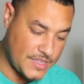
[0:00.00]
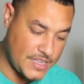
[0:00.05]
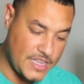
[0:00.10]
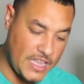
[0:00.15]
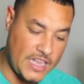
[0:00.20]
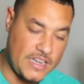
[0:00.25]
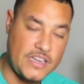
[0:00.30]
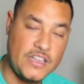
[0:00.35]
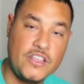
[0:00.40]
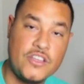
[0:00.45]

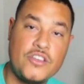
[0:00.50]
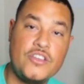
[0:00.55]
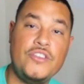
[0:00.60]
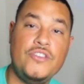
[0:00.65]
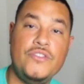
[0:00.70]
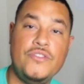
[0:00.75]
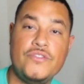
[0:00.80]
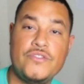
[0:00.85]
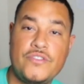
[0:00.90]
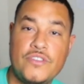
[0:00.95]
And he could
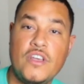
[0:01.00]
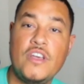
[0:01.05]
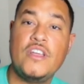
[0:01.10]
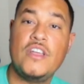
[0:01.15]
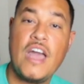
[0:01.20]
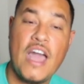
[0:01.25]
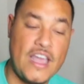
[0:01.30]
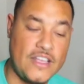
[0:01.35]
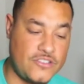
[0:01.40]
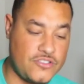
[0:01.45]
use the
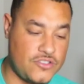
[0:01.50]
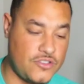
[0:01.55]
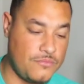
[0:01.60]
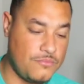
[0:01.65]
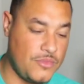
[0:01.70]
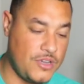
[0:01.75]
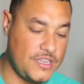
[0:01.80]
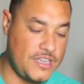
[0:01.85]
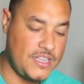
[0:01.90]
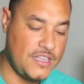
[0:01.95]
extra
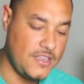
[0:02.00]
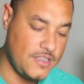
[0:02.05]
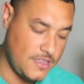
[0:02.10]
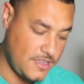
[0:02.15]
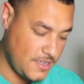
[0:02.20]
money.